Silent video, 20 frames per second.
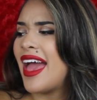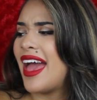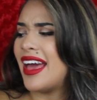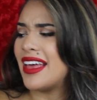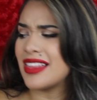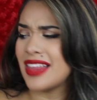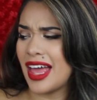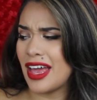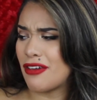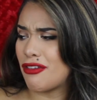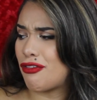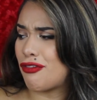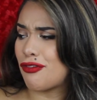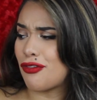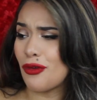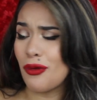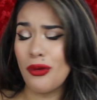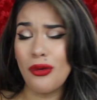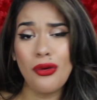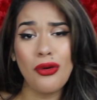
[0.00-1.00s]
and like
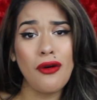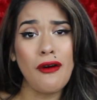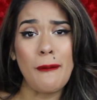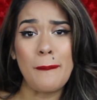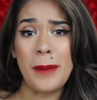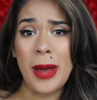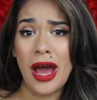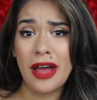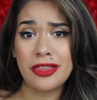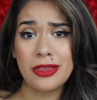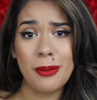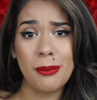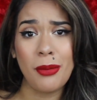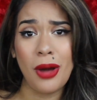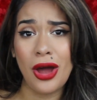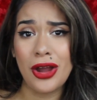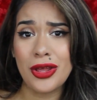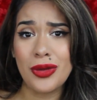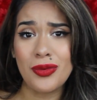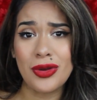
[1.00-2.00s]
full of Bath and
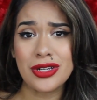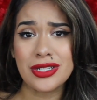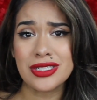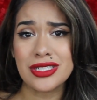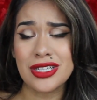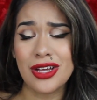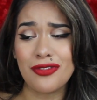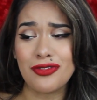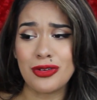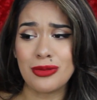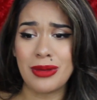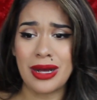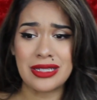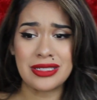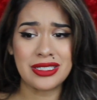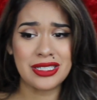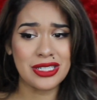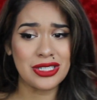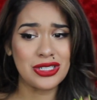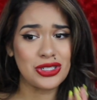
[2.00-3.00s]
Body Works stuff for
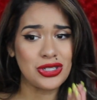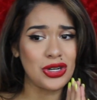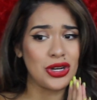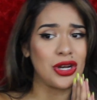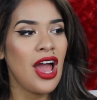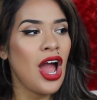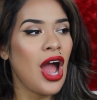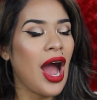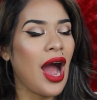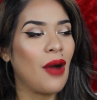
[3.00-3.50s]
my sister?